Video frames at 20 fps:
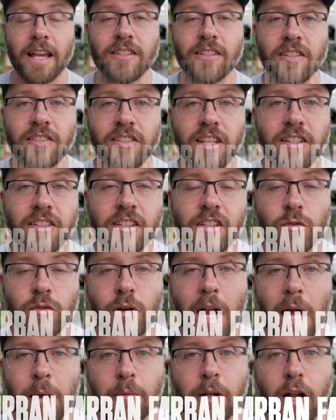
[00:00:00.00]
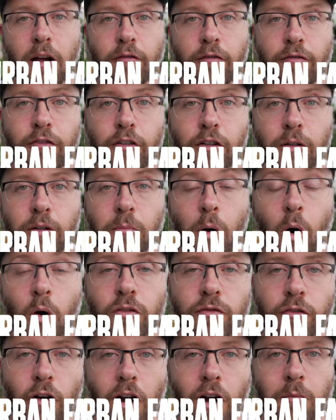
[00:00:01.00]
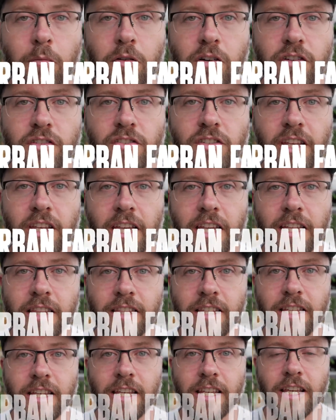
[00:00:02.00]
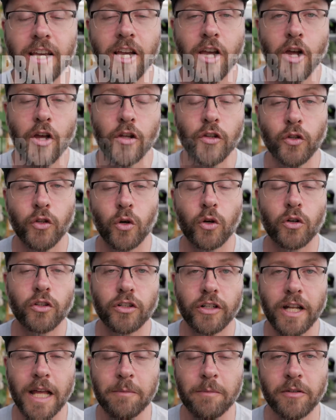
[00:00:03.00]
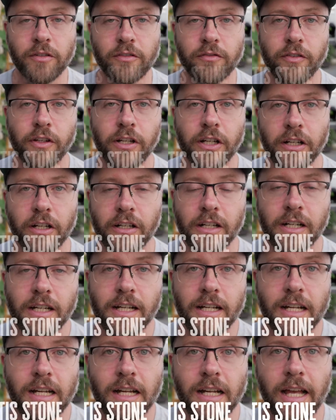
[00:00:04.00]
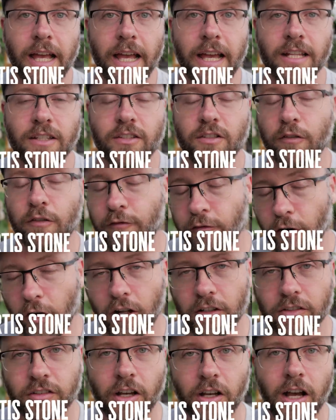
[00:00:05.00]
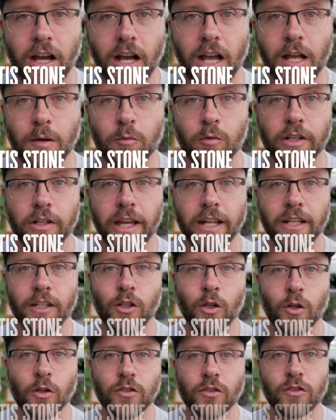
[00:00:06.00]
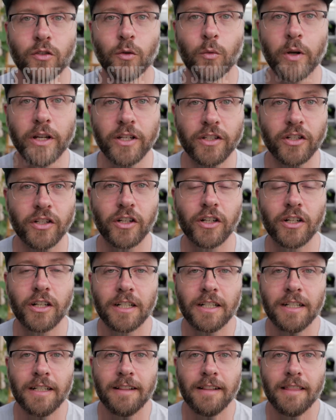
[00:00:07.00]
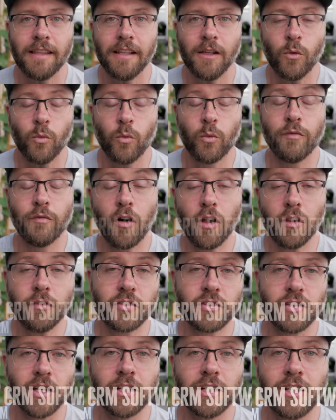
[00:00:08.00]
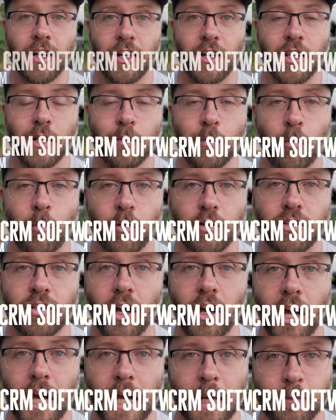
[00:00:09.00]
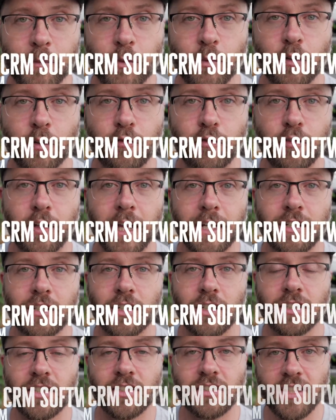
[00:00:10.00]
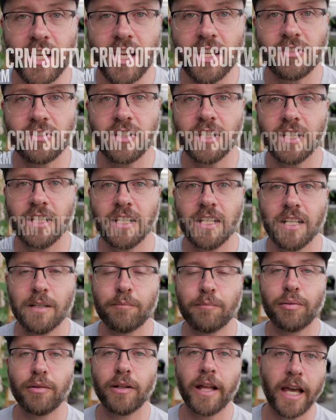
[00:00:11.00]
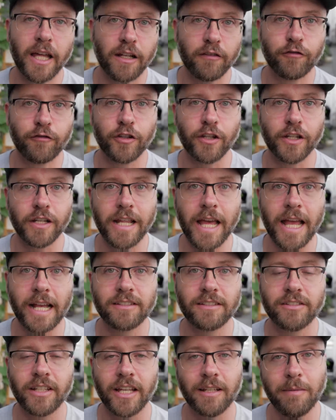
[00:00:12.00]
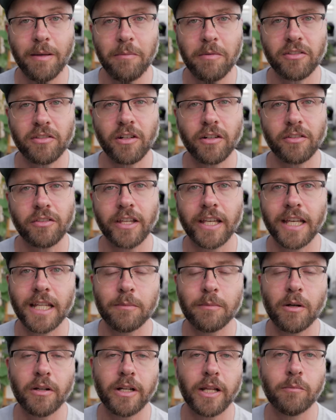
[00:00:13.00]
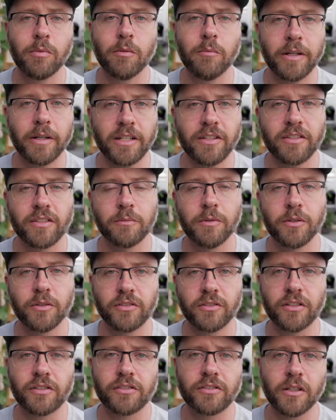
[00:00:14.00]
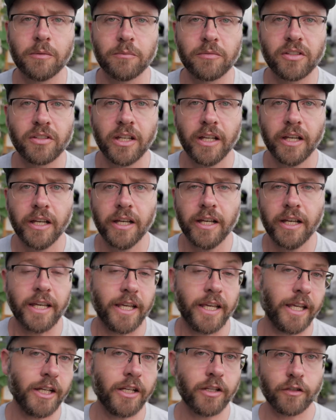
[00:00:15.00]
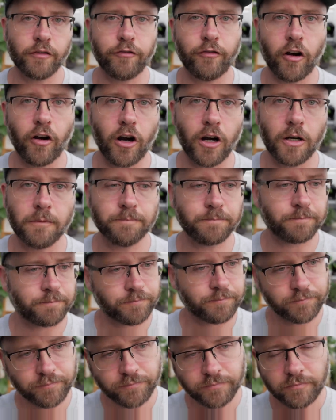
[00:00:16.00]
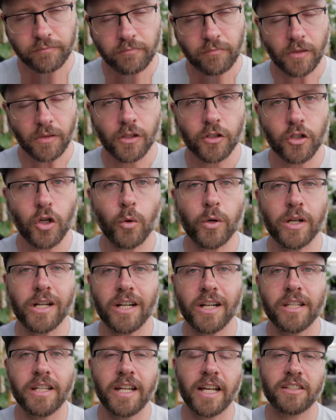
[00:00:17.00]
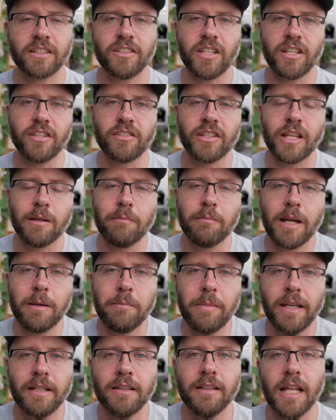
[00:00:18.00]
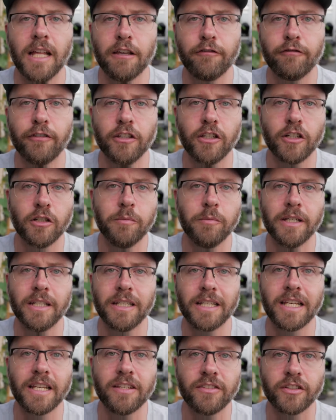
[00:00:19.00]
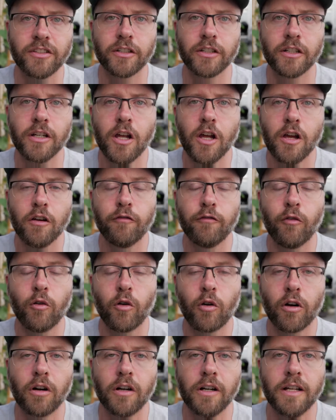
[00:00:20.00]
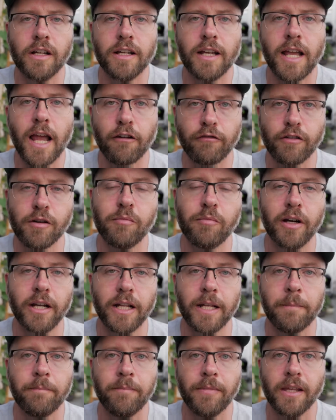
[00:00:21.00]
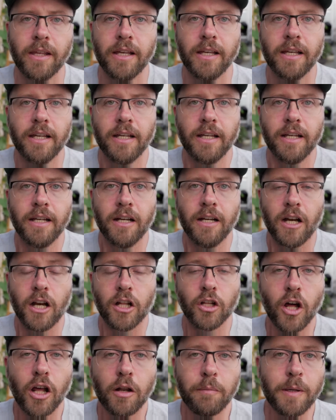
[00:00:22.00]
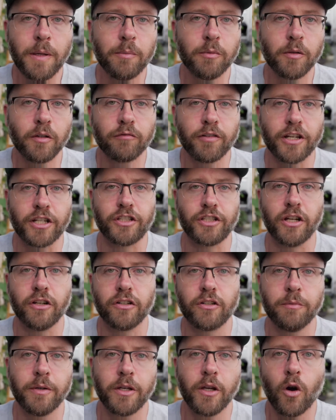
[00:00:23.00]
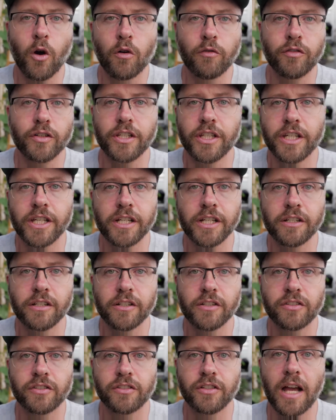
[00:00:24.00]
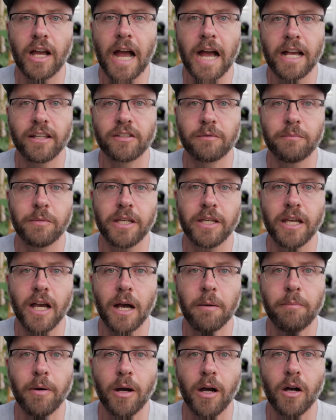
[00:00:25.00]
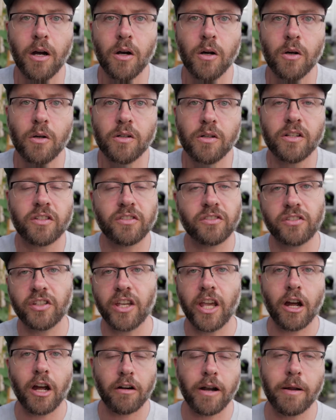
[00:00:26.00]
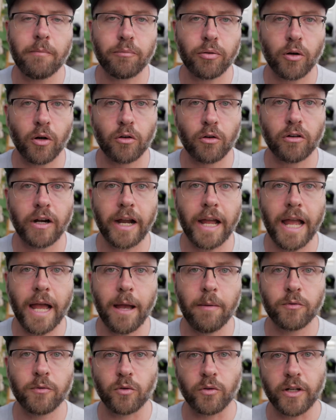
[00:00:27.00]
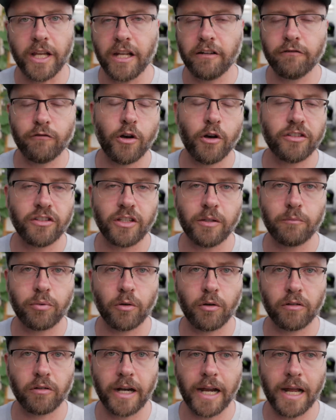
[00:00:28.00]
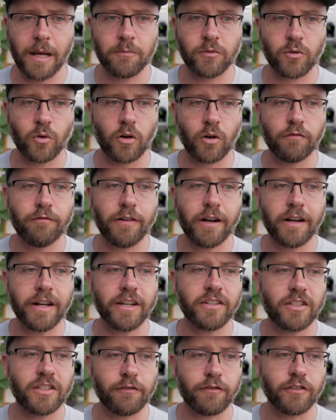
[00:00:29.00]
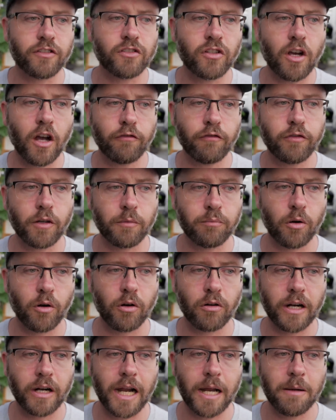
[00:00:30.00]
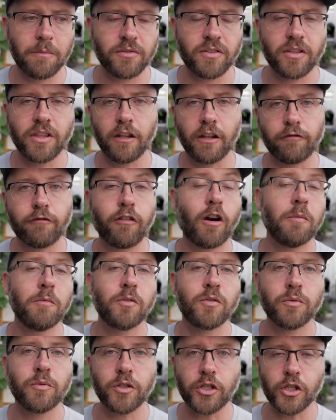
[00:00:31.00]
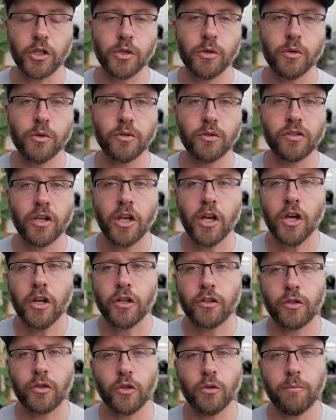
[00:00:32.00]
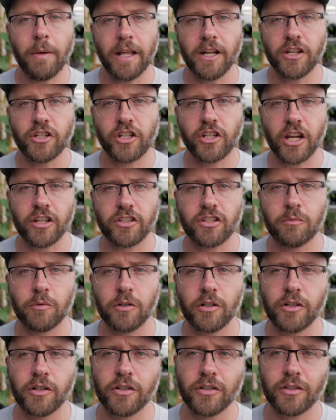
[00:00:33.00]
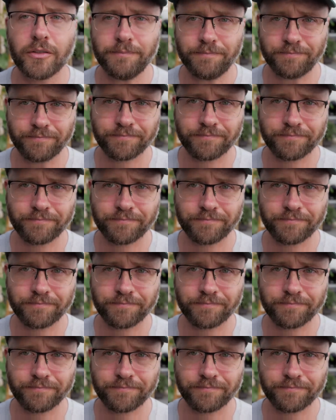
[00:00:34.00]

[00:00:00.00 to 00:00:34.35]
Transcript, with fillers: As the season is wrapping up for most farmers in the northern hemisphere, it's the fall time, we're getting close to winter. We've all of a sudden got a little bit more time to reflect on the season, plan for the next, and maybe start thinking about implementing some new systems into the farm going into the next season that might make life a little bit easier for everybody. A lot of people have reached out to me over the years to ask me about C R M programs or invoicing programs or various different software programs that farmers would use to manage customers,